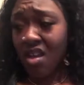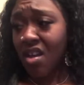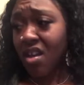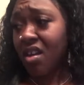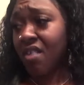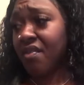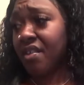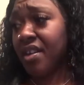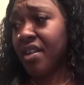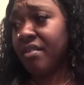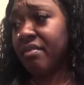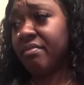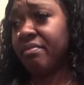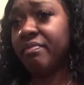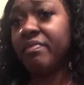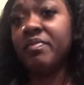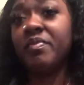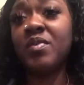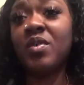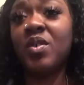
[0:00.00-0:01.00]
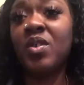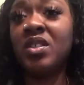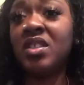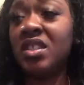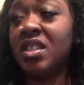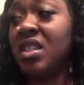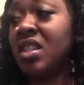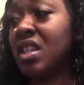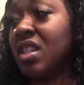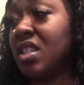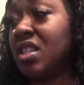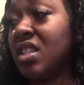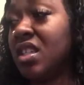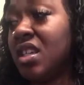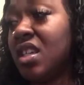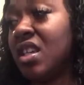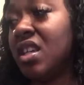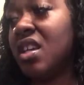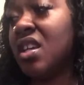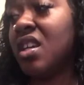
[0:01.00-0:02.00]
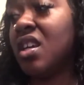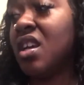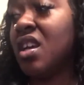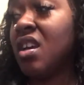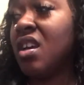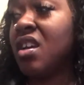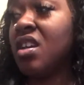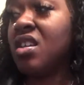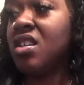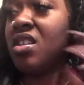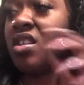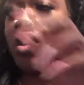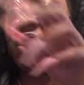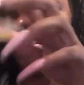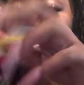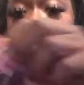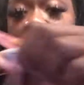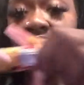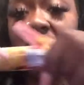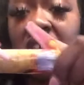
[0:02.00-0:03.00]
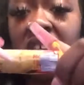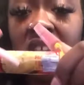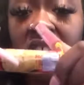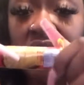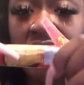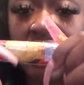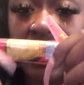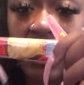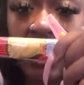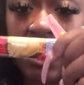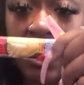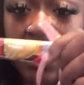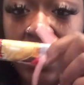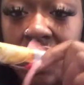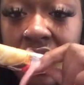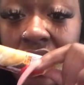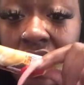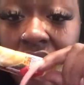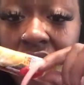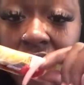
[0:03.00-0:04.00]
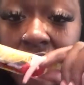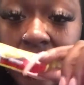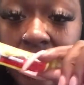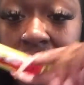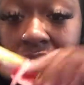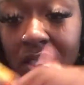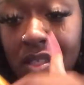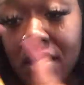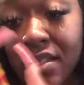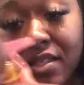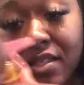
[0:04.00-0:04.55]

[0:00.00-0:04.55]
Alright, on to the next thing. So this is